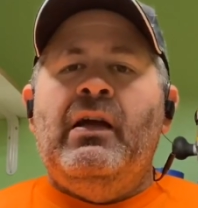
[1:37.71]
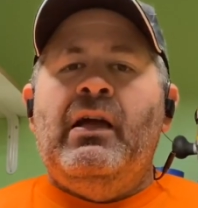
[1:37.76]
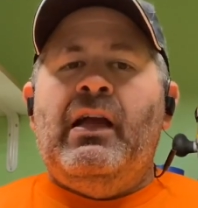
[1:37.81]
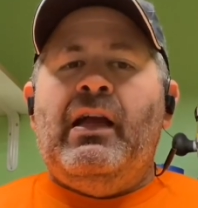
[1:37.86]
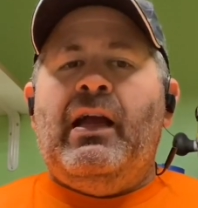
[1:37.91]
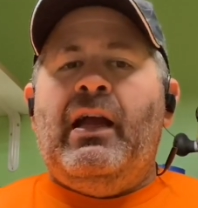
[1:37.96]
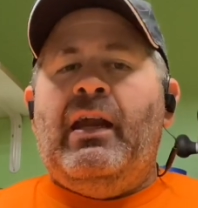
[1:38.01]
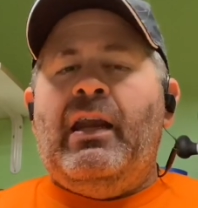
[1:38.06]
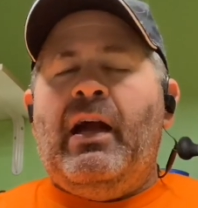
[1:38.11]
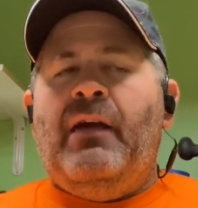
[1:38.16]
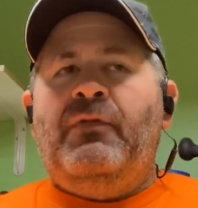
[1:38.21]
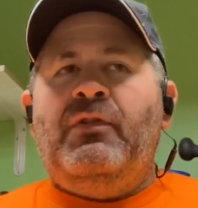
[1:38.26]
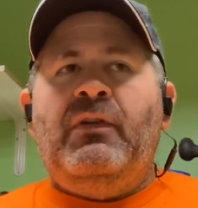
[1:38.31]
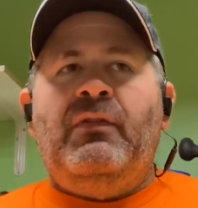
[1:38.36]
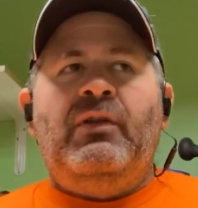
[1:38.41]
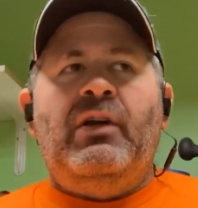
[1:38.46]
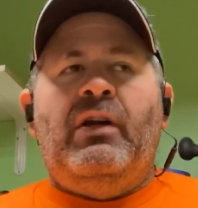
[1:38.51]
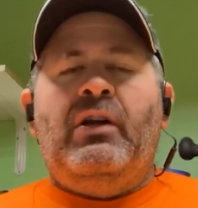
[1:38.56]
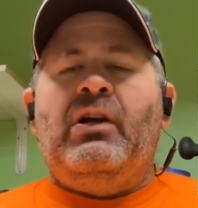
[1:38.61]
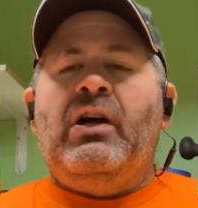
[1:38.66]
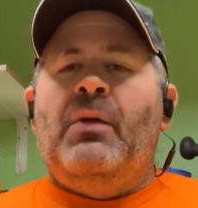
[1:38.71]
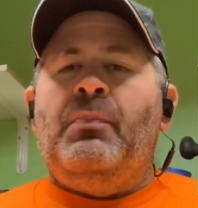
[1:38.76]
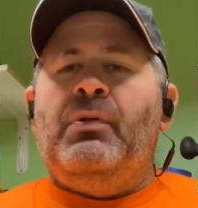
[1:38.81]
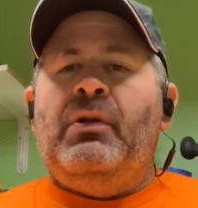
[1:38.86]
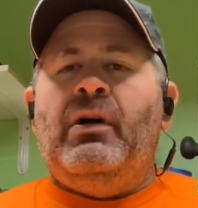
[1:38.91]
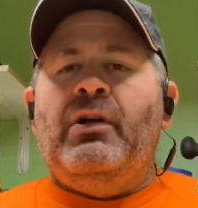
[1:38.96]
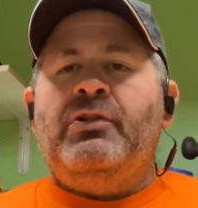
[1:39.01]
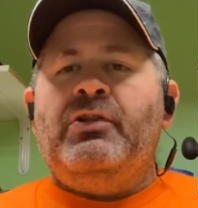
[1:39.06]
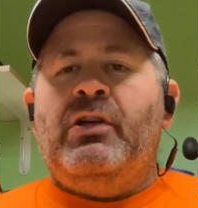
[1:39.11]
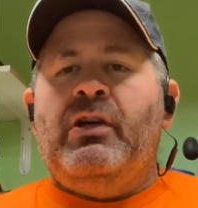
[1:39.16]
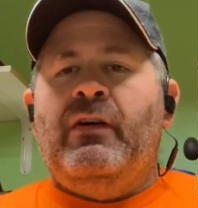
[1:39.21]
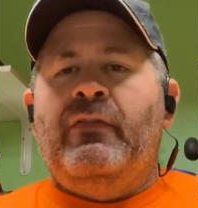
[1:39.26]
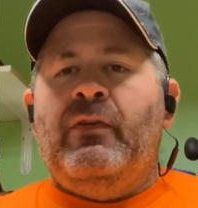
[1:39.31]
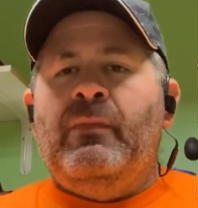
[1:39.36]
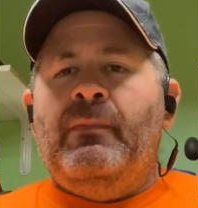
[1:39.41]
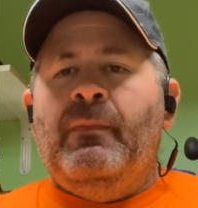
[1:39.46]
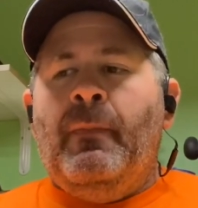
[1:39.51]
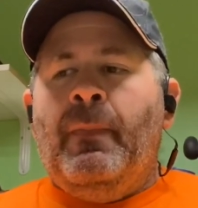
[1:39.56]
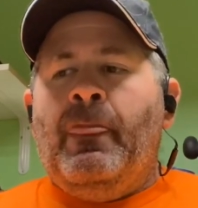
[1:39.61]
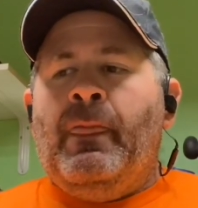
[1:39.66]
And after you've done a couple hundred of
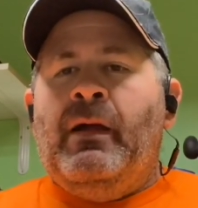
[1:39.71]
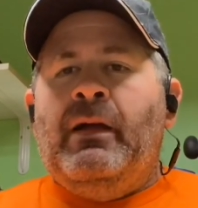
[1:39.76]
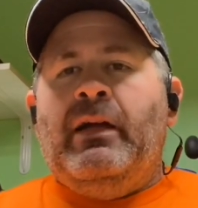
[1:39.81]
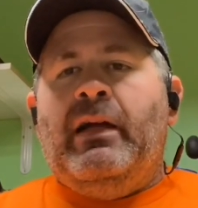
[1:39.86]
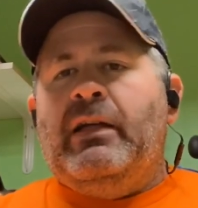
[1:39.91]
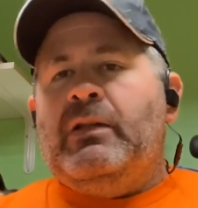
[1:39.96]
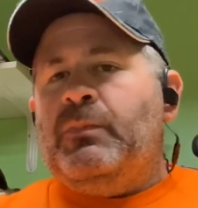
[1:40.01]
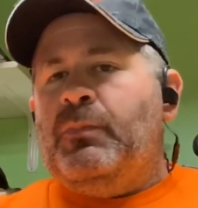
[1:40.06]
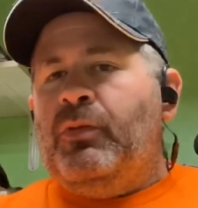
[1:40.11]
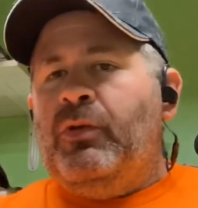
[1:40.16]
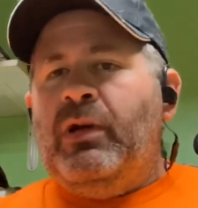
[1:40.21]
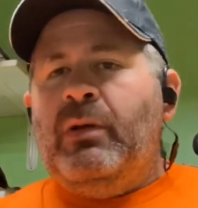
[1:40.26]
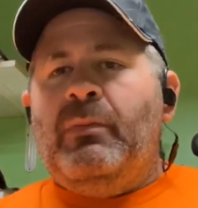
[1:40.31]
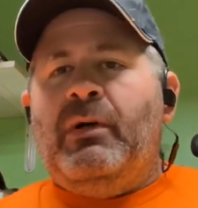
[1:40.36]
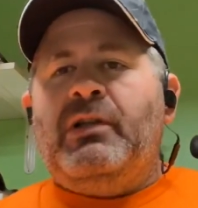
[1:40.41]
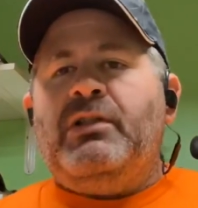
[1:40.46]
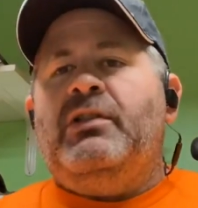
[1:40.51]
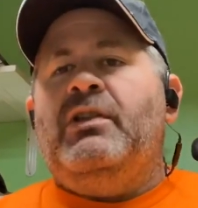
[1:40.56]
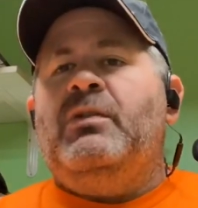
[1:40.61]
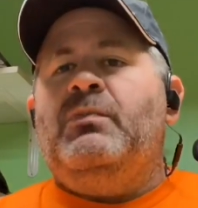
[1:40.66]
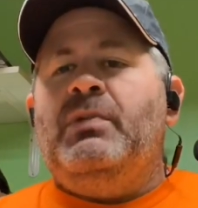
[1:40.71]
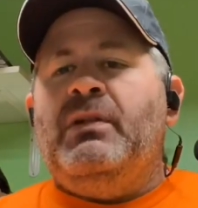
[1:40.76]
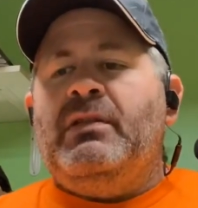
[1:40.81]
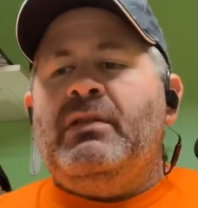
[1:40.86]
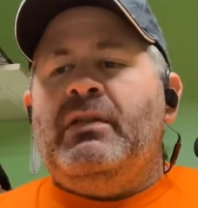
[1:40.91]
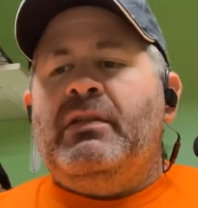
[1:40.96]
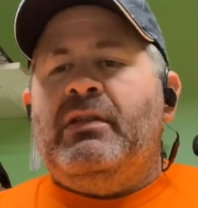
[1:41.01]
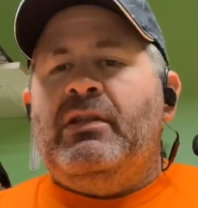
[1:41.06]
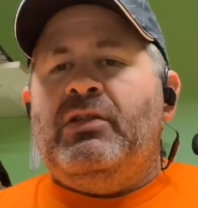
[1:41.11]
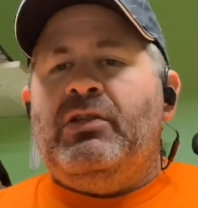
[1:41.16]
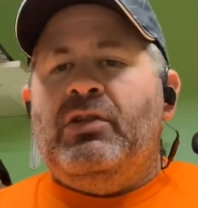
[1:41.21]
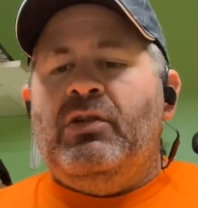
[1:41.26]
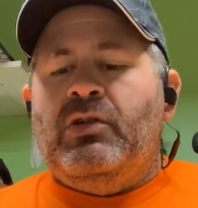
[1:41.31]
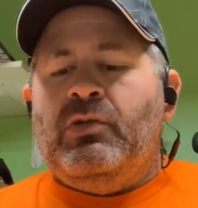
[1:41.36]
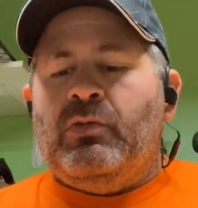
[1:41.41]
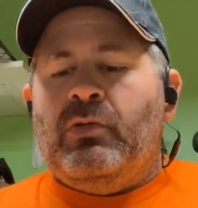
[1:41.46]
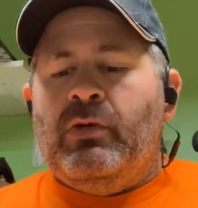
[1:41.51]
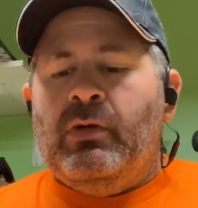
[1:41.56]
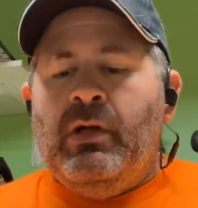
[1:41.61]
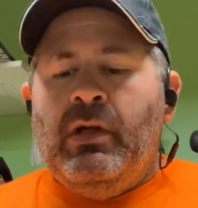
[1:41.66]
them, it's pretty much just business as
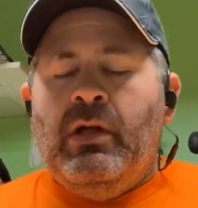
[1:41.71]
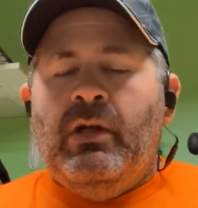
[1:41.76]
usual.